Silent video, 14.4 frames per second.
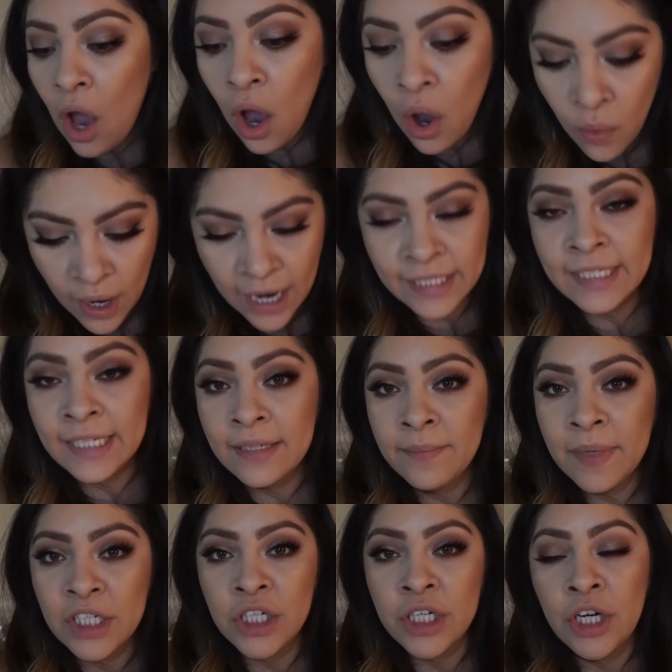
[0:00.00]
Oh, I didn't
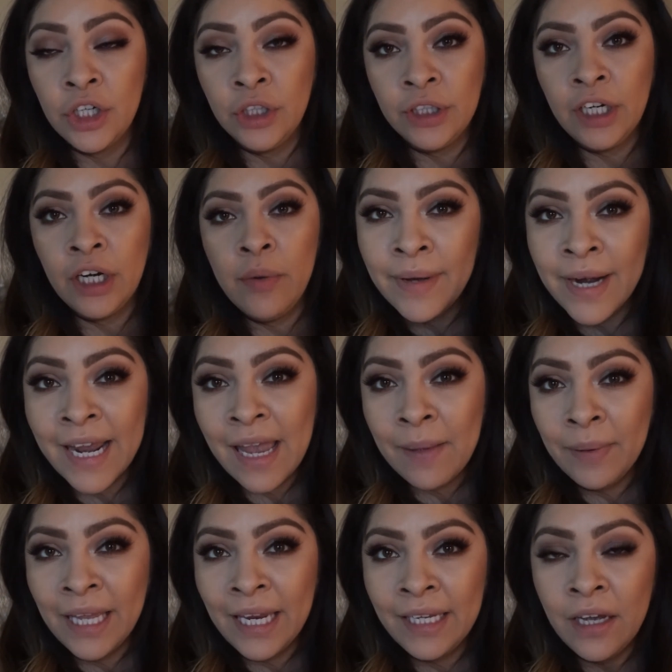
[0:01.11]
mention earlier, but I am
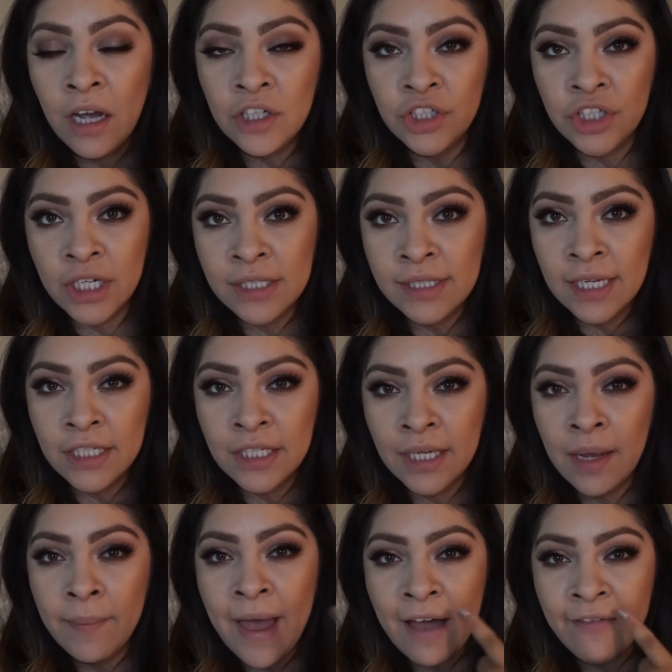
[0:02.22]
planning on just touching
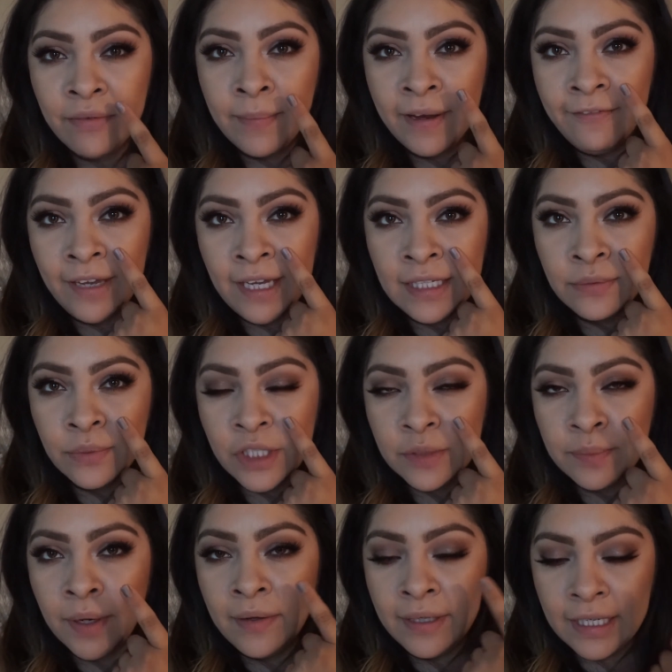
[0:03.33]
up half of my face, which is
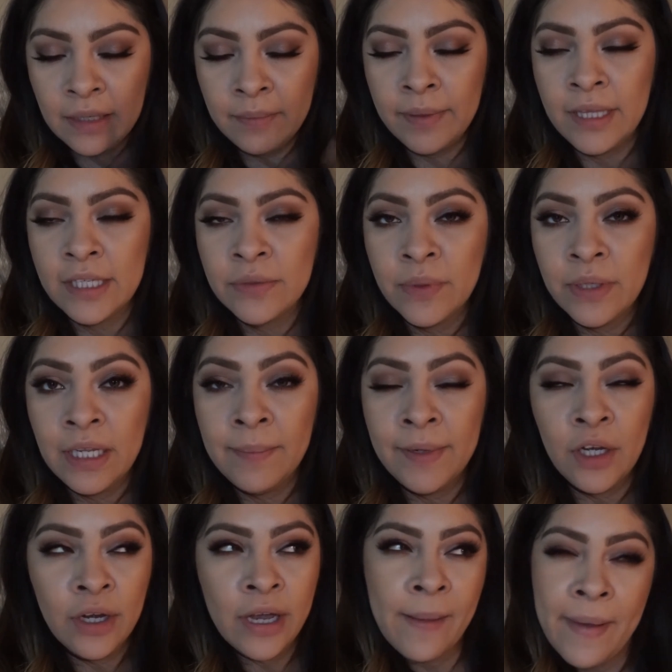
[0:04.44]
probably going to be this one. Let me
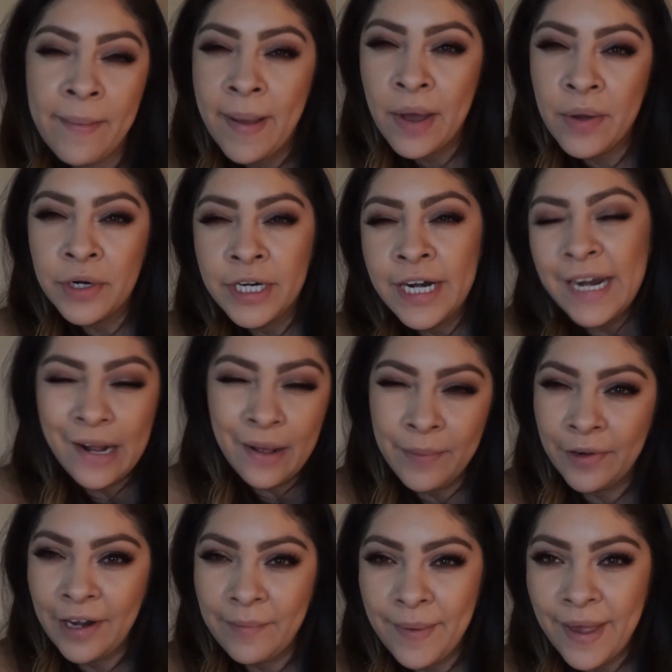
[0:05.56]
go get my powder and I'll be right